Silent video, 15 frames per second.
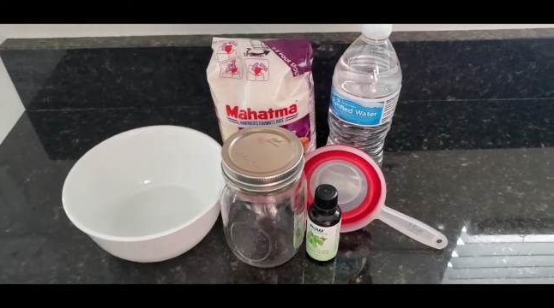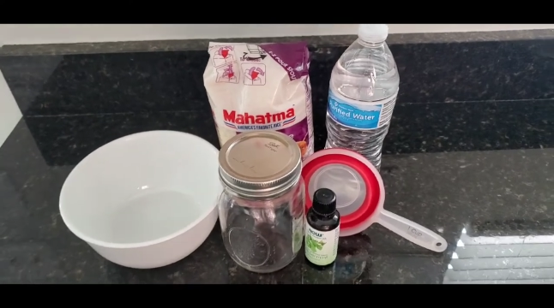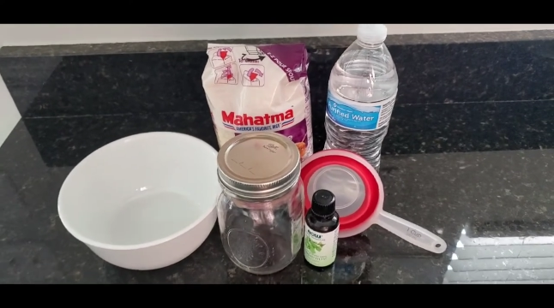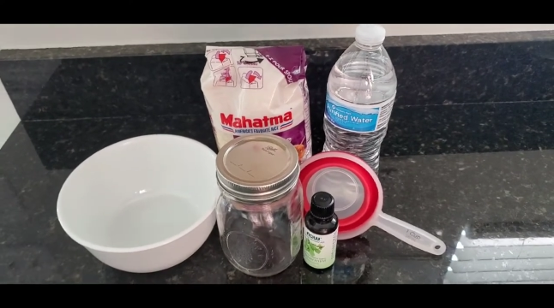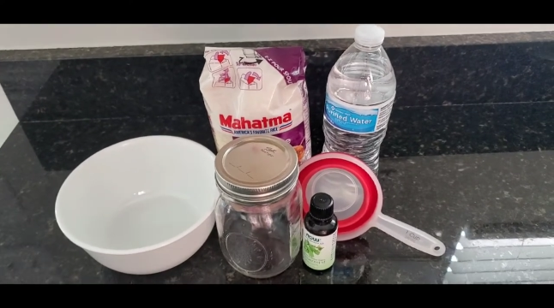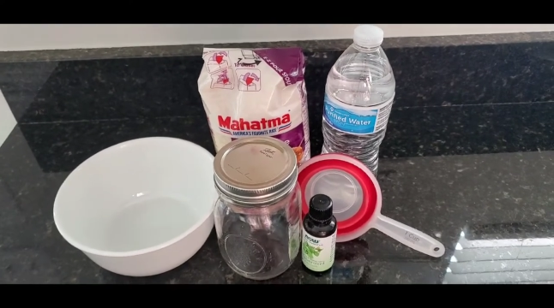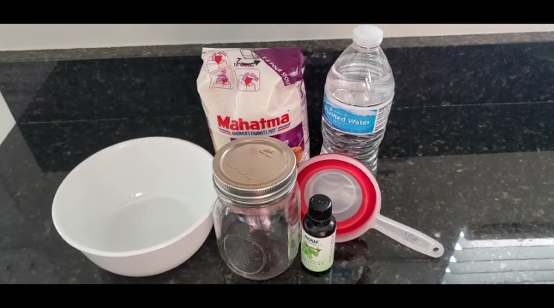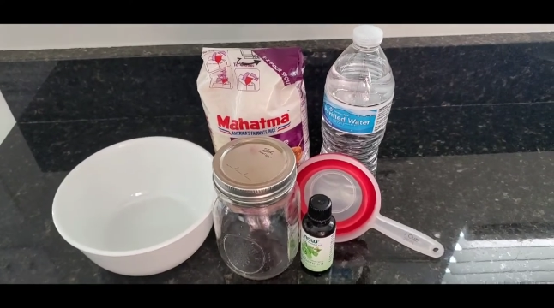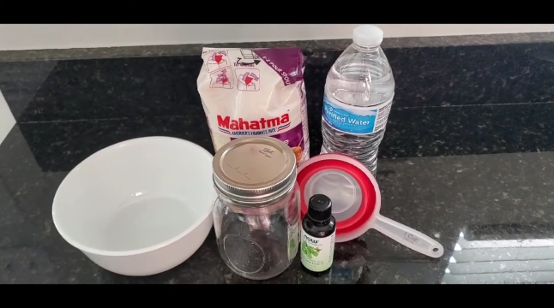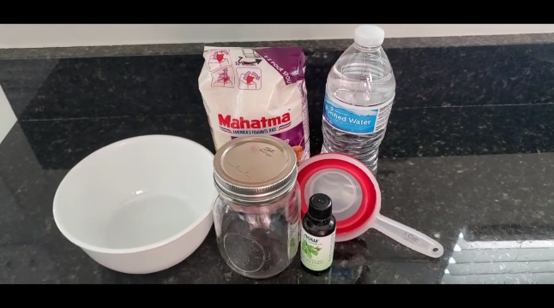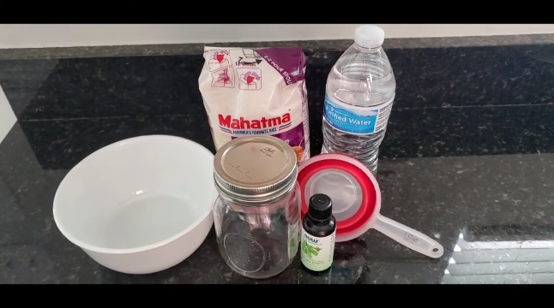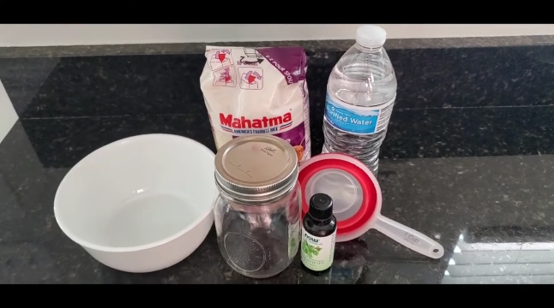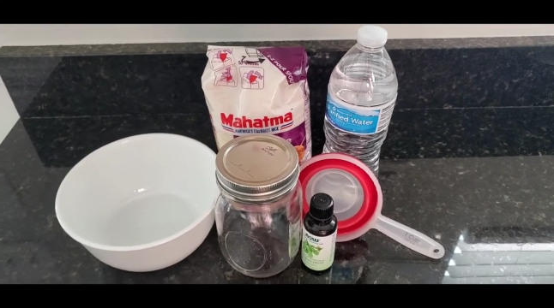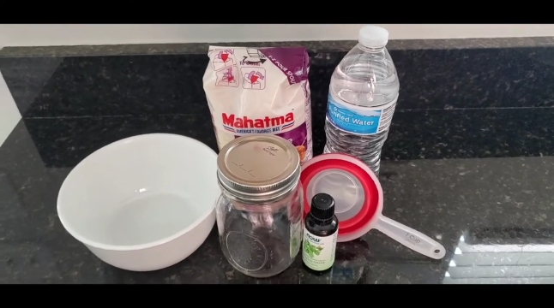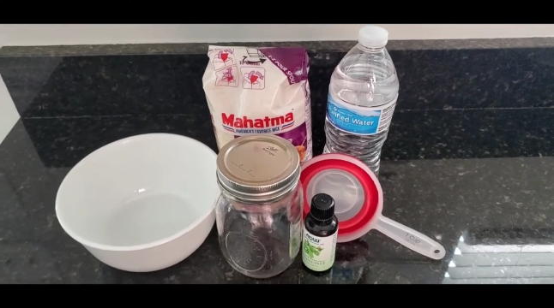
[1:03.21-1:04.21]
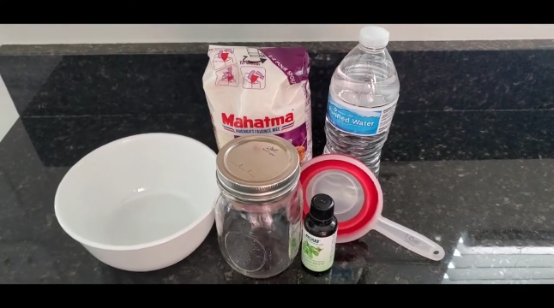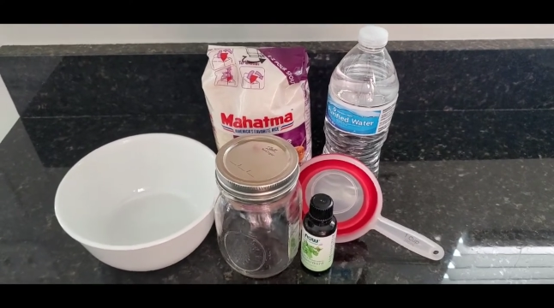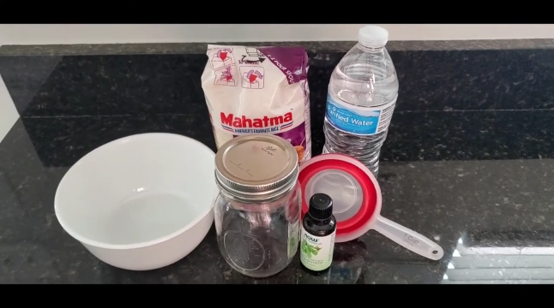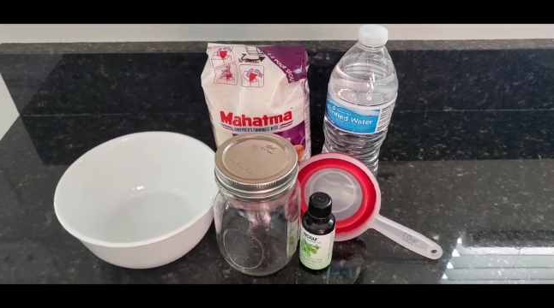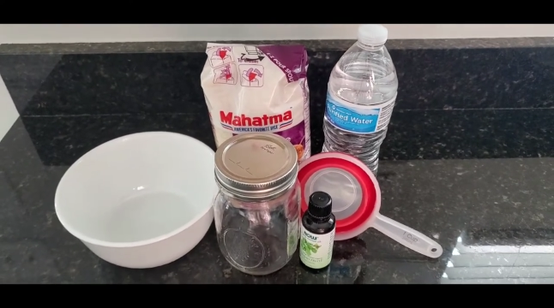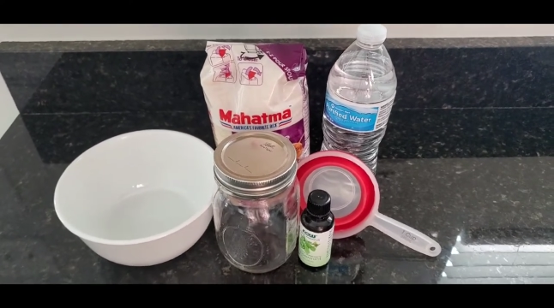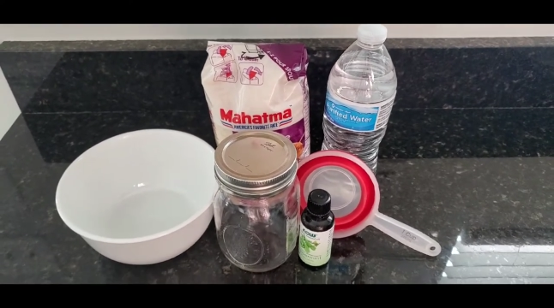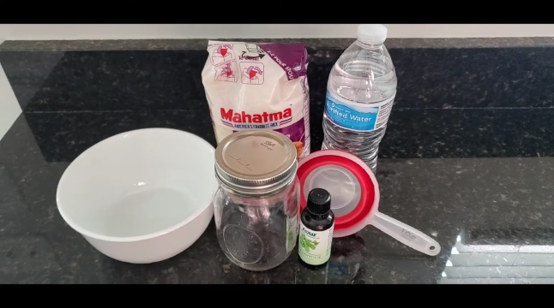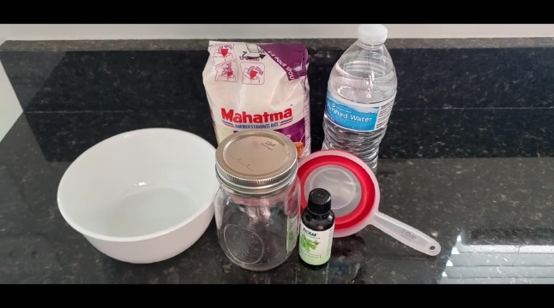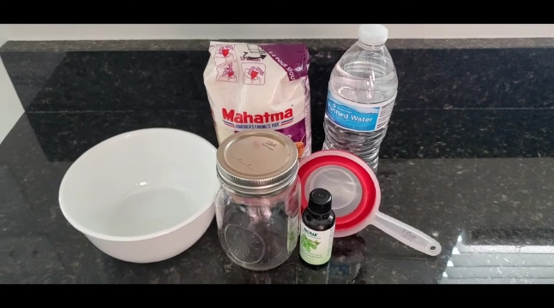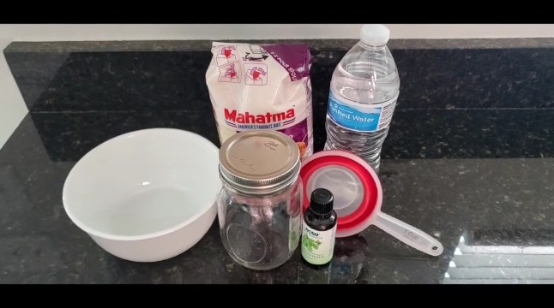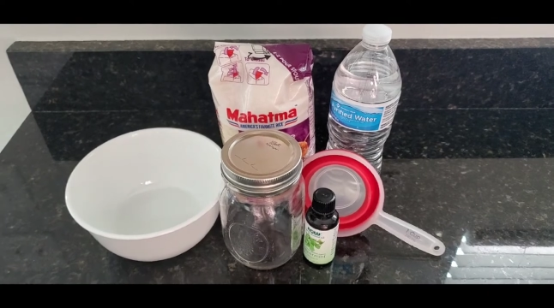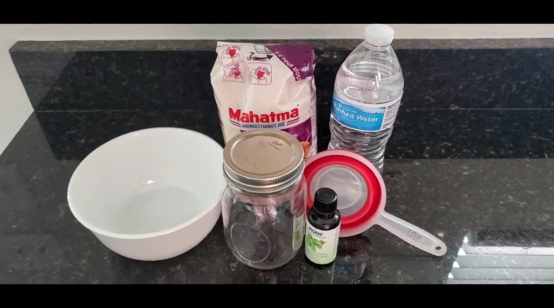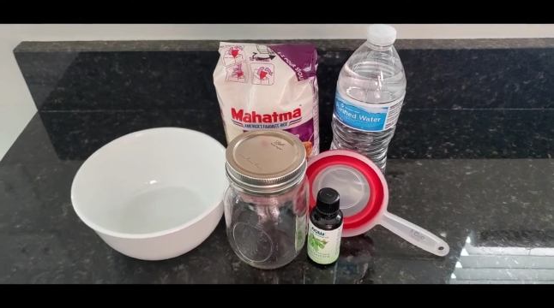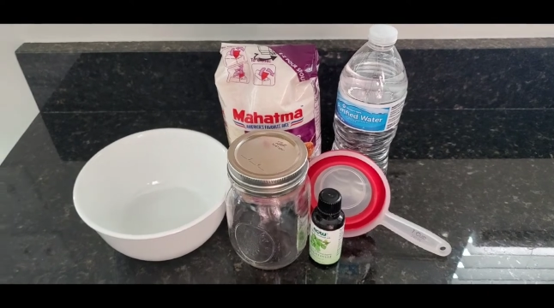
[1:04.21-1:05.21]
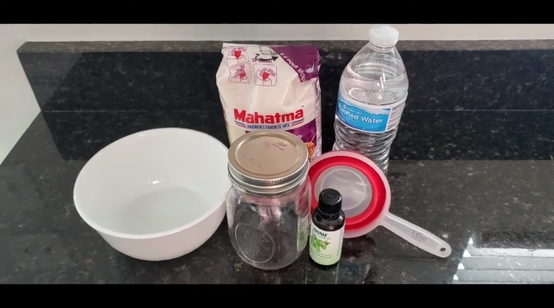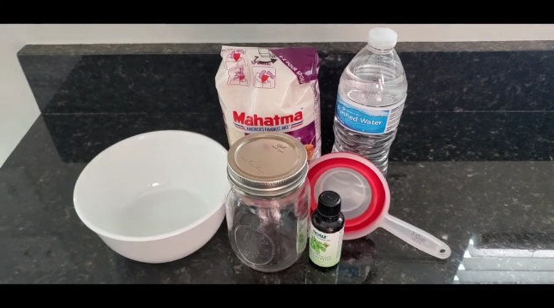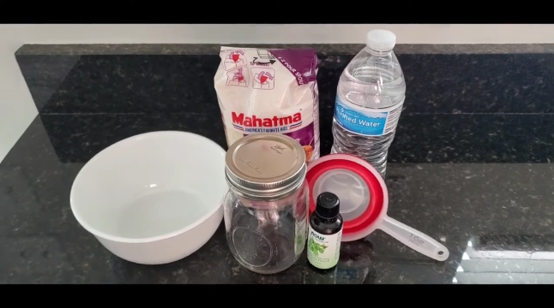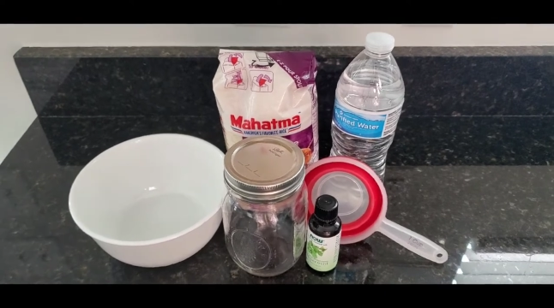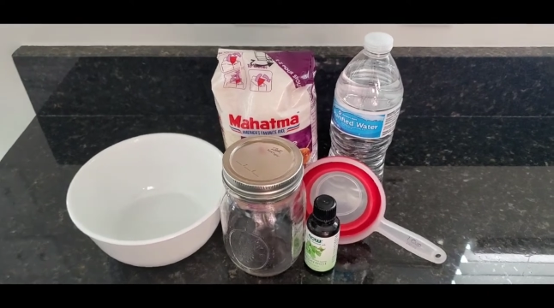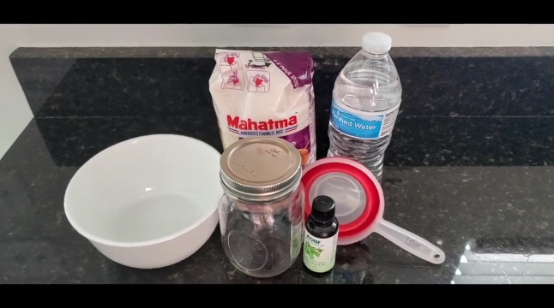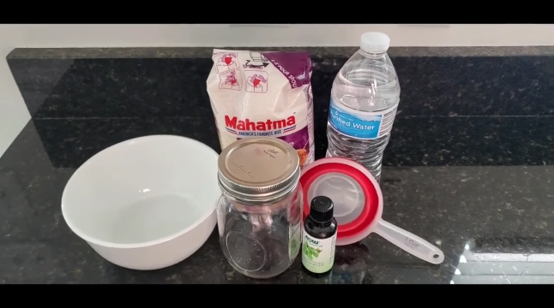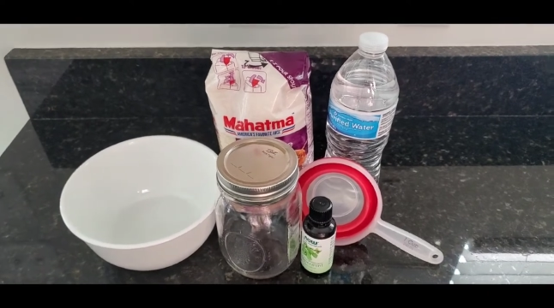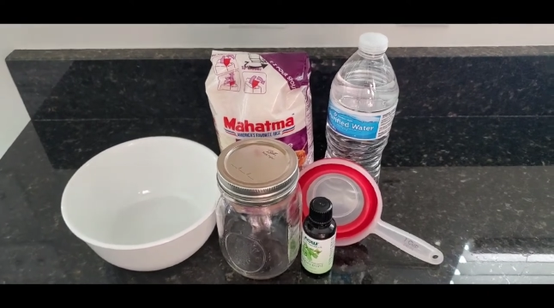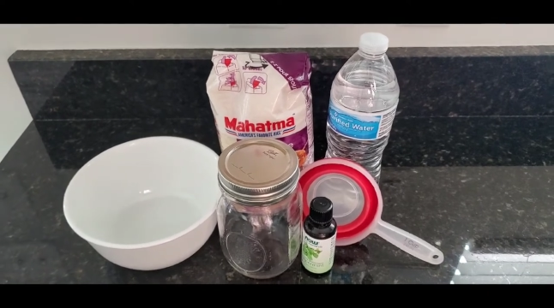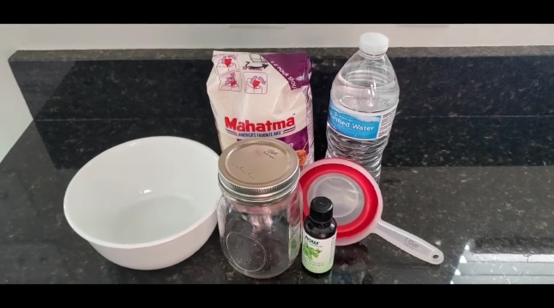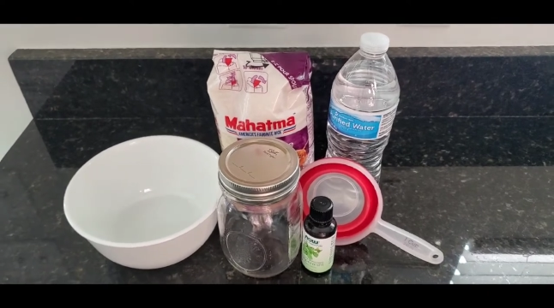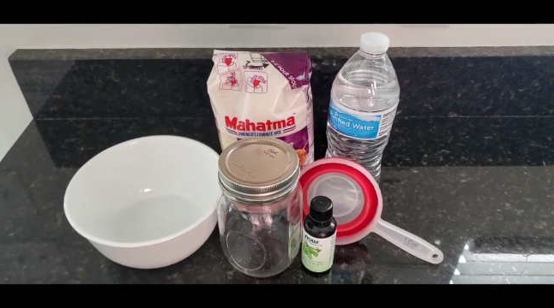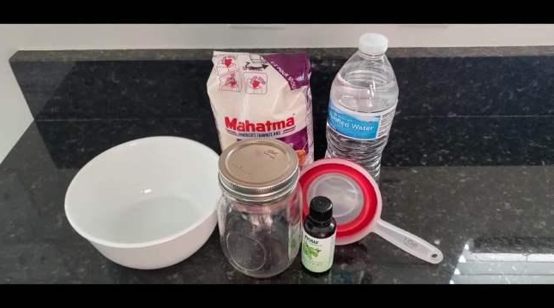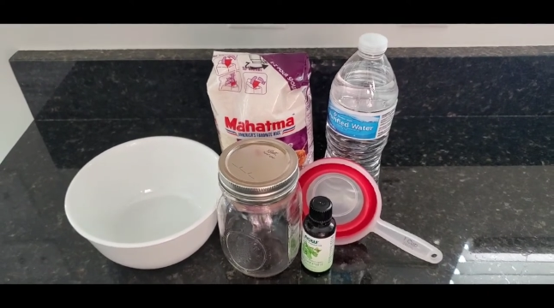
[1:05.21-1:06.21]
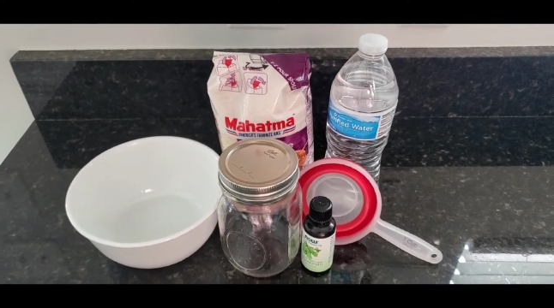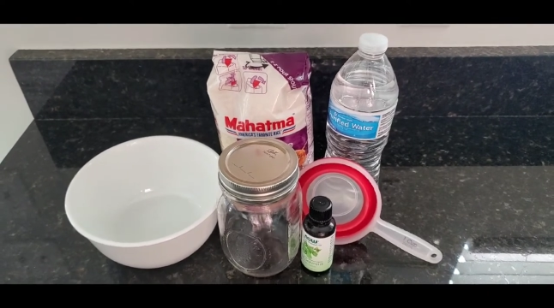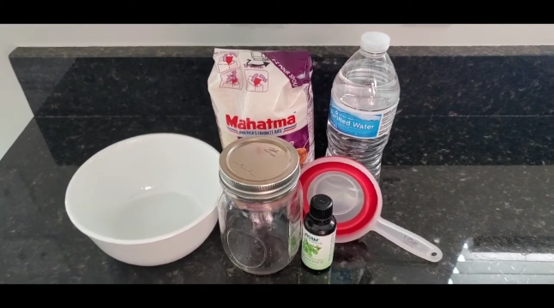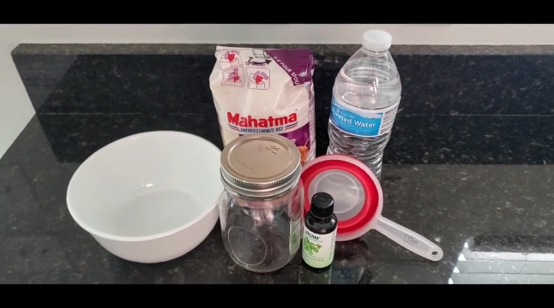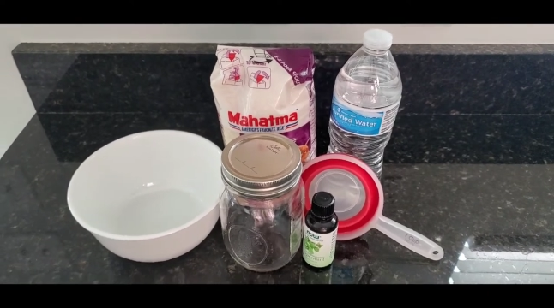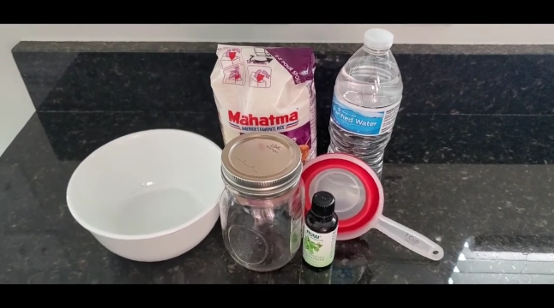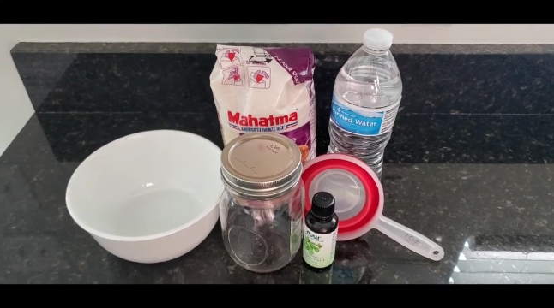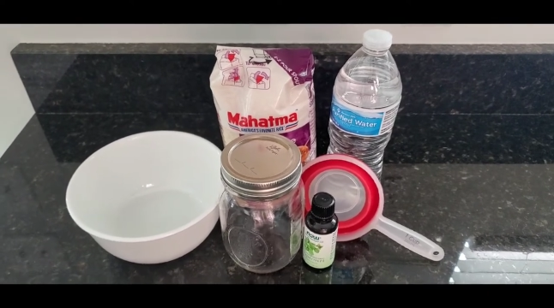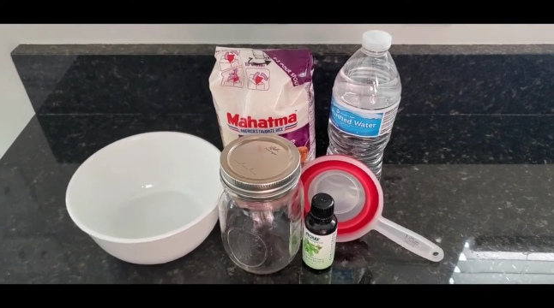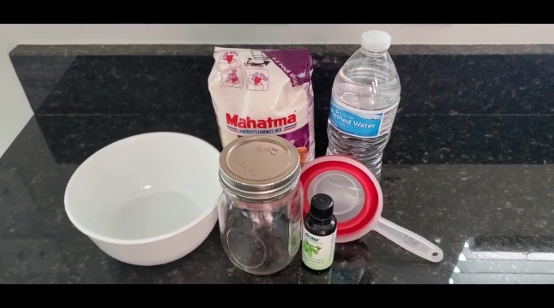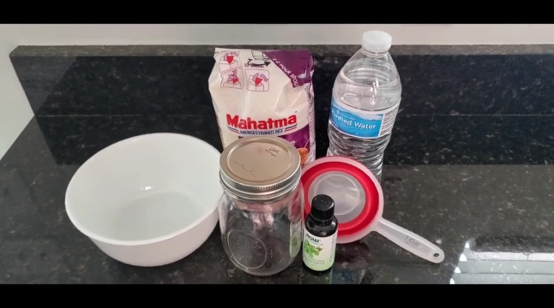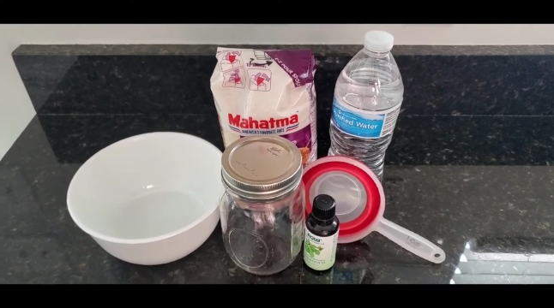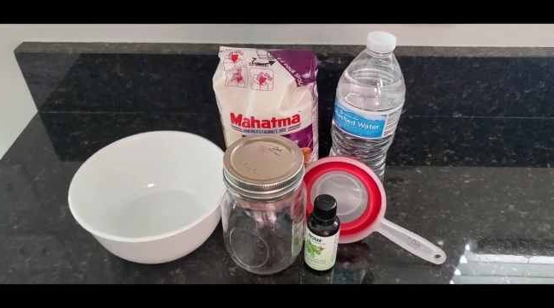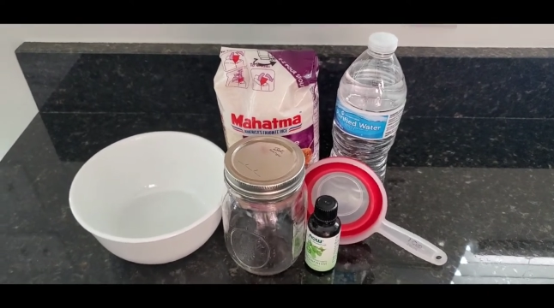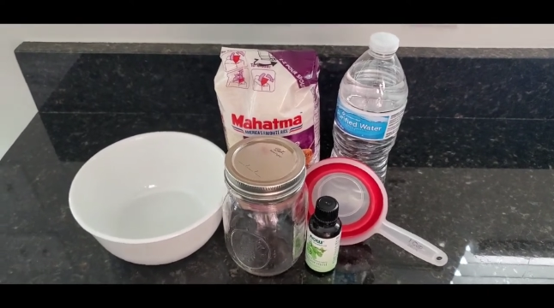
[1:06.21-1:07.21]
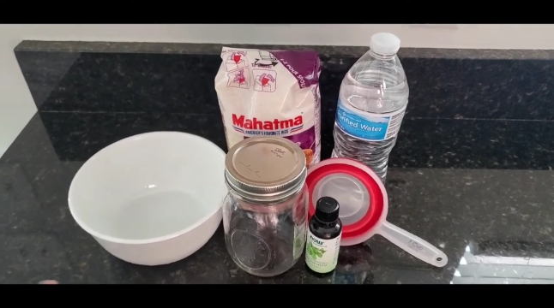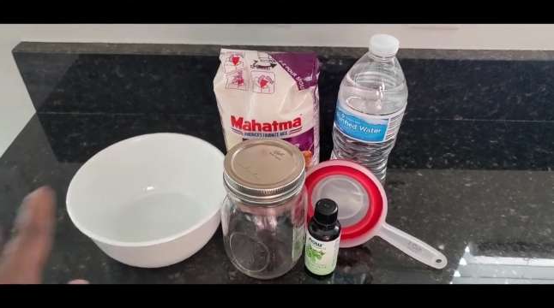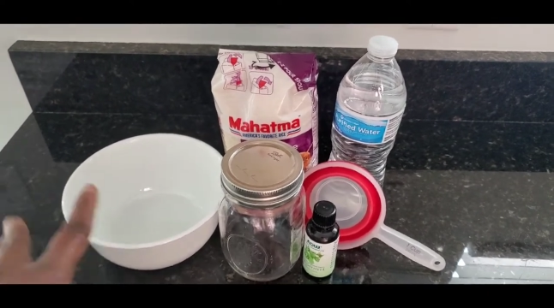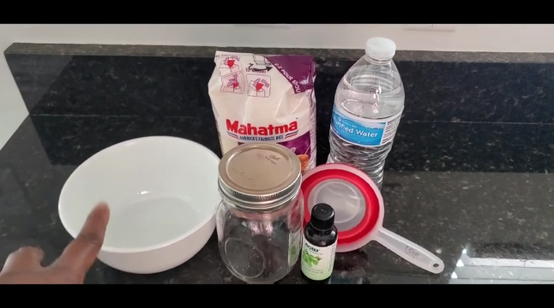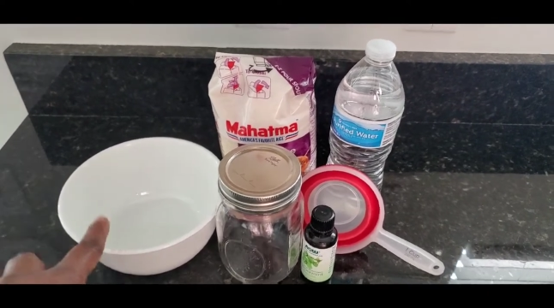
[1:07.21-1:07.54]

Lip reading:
Nobody's mouth can be seen.